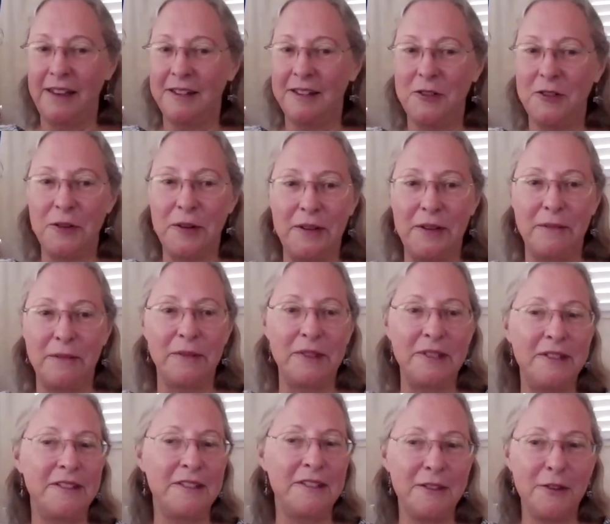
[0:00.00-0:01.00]
in dreams.
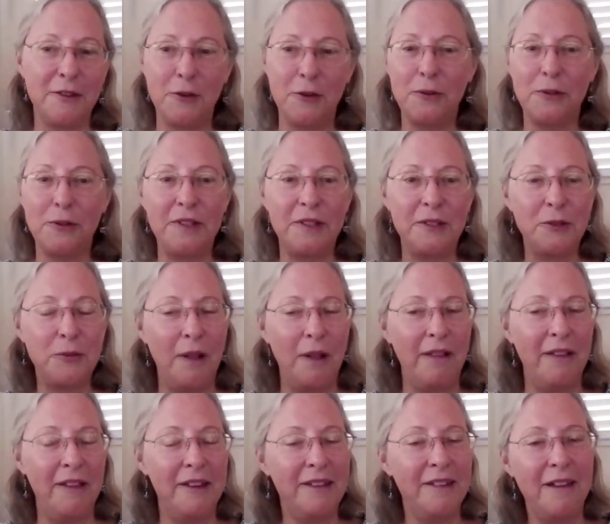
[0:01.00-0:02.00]
It's the coolest
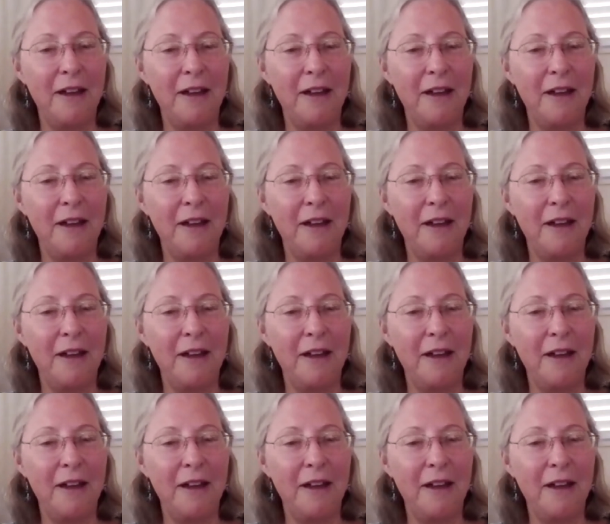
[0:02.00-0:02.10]
quality.